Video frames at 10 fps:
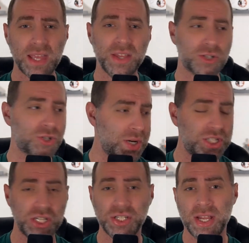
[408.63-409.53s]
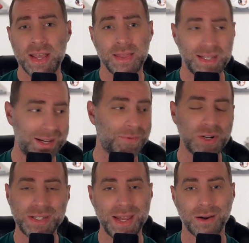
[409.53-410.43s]
Their trenches, the
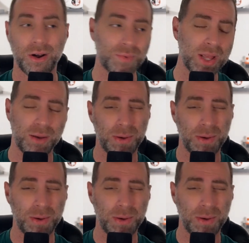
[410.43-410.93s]
difference there on